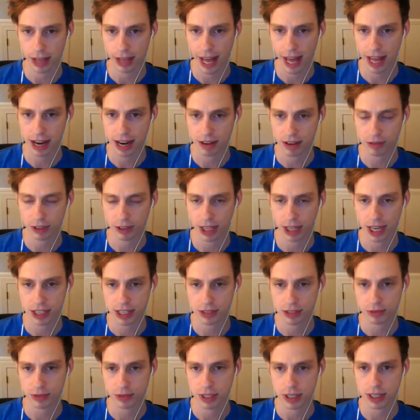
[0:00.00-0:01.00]
had a
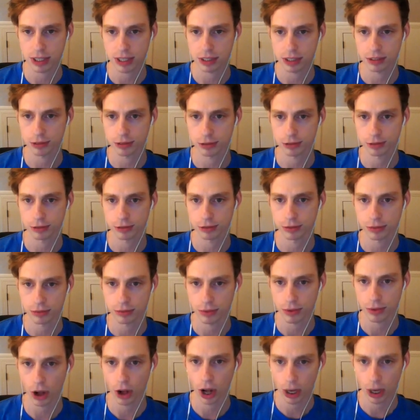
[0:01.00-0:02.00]
philosophy of
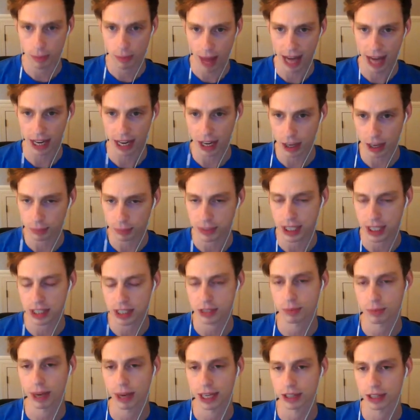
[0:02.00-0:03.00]
automatic
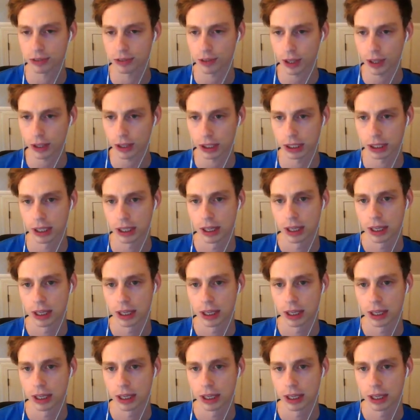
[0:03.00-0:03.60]
updates by default,